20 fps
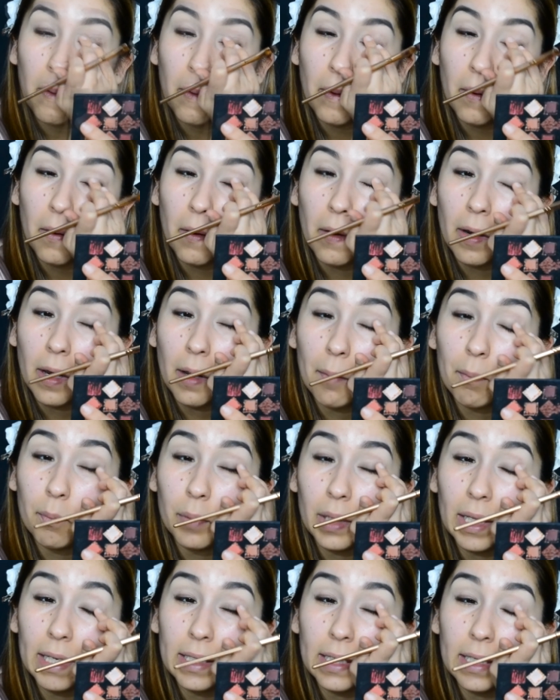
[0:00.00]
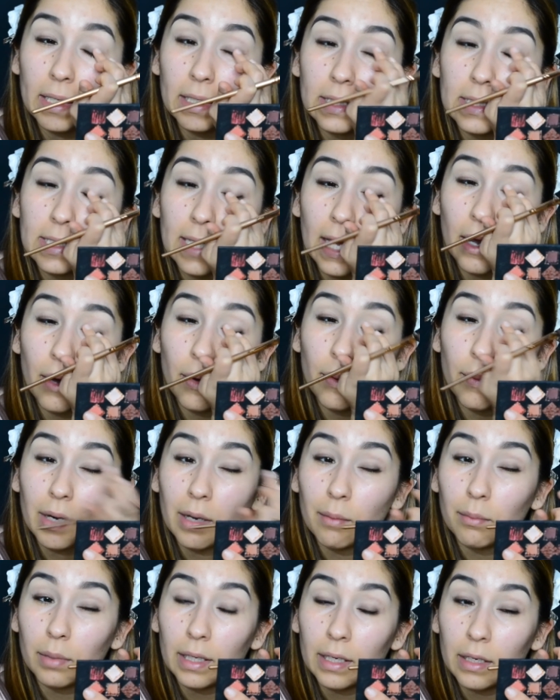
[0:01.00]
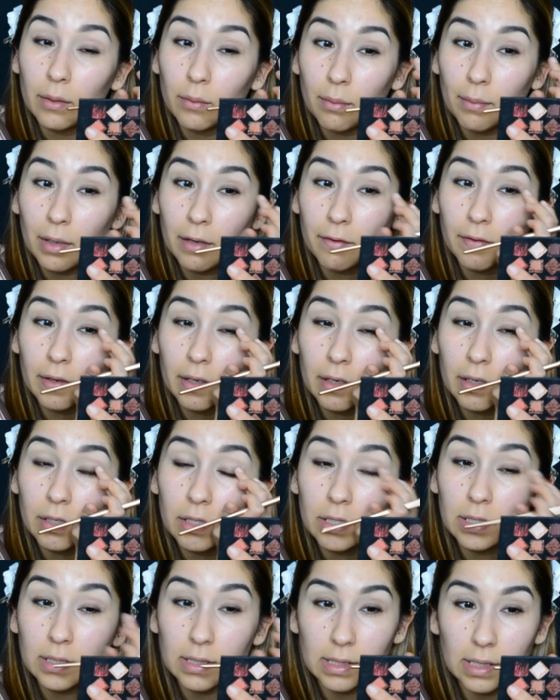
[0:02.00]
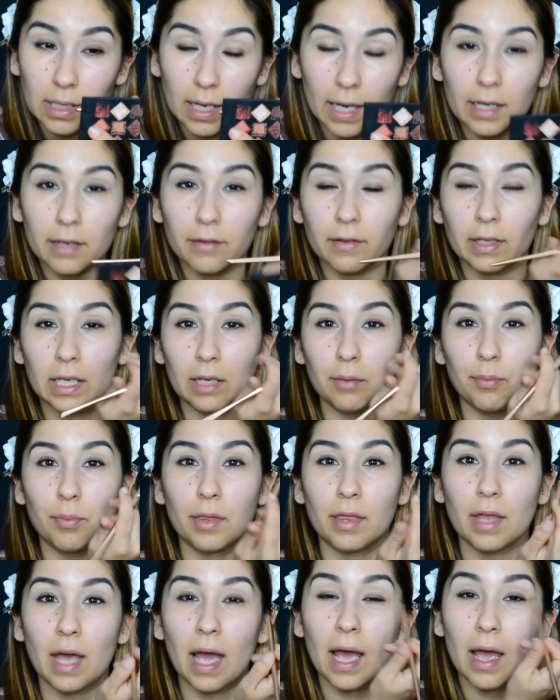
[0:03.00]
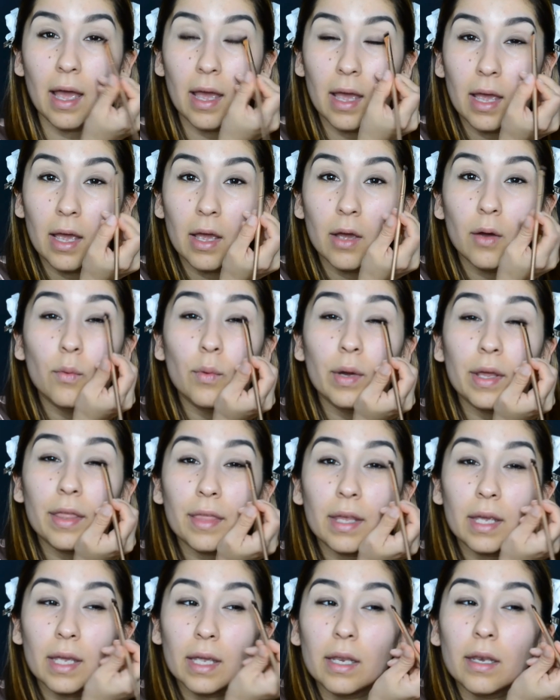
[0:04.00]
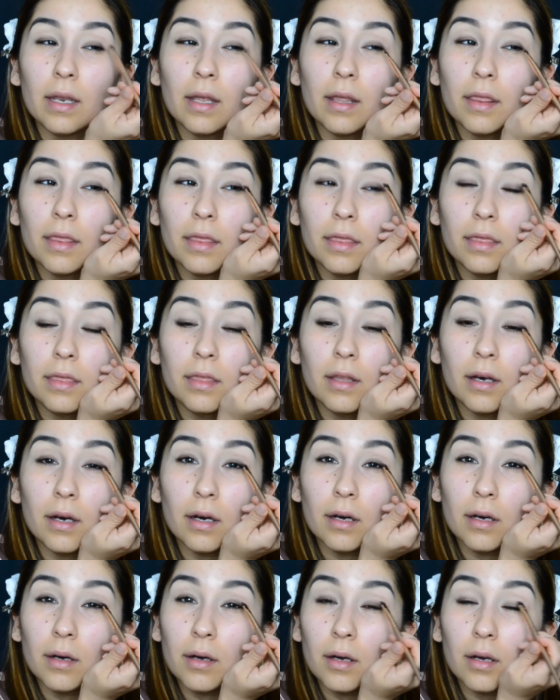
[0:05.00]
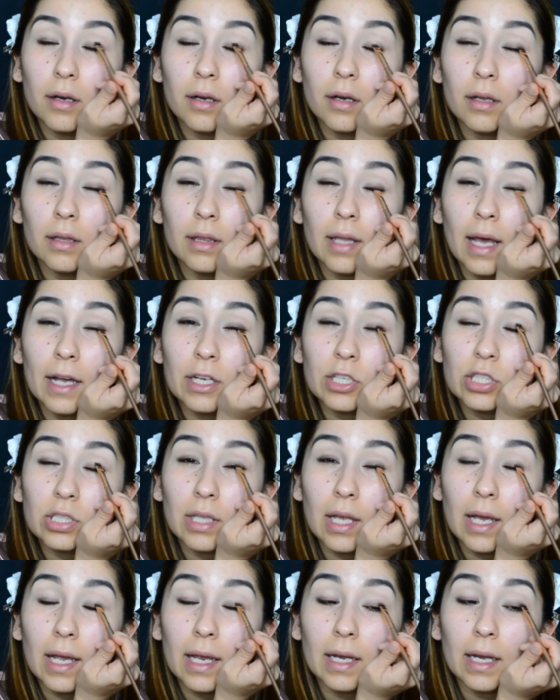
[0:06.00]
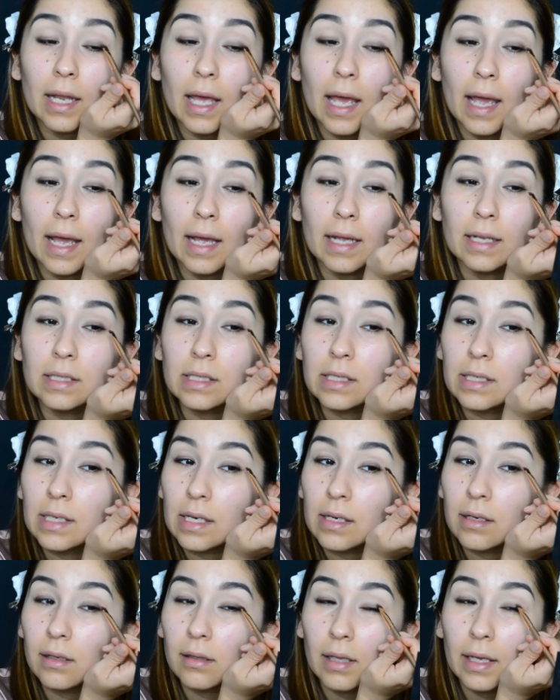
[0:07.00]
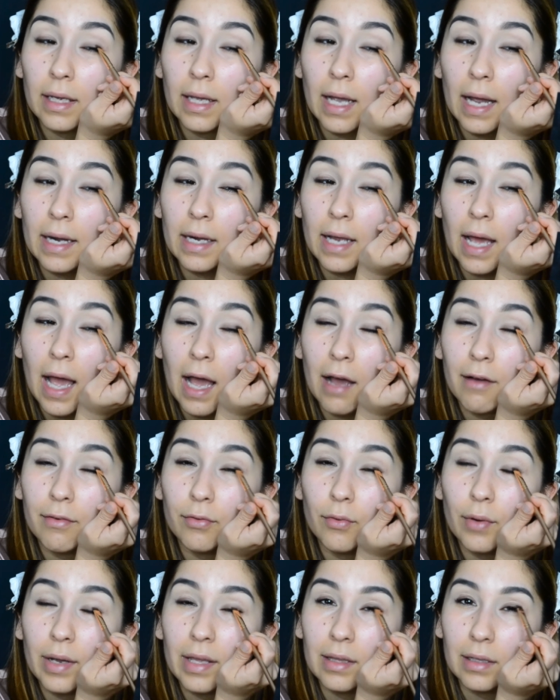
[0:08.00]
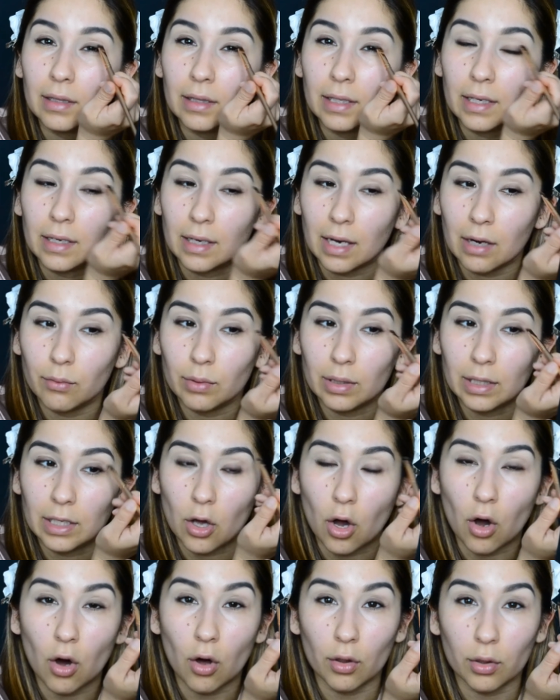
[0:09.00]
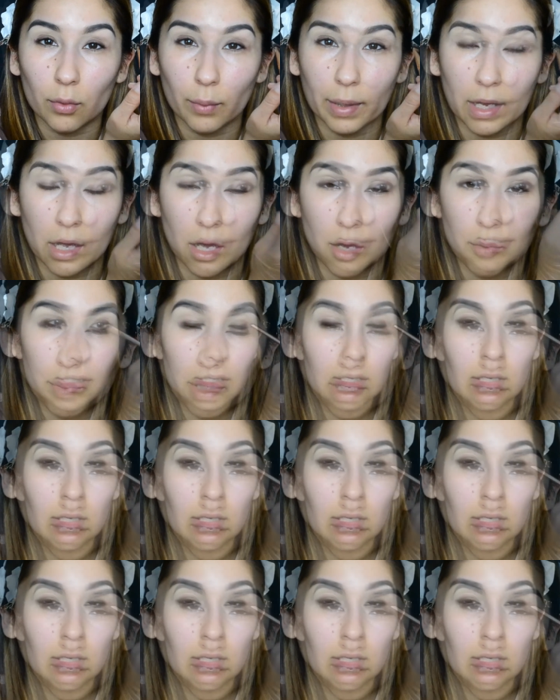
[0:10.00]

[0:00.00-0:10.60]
And I'm blending down when I'm blending with my finger just to kind of keep that within the lash line and like kind of halfway the lid, not really all the way up.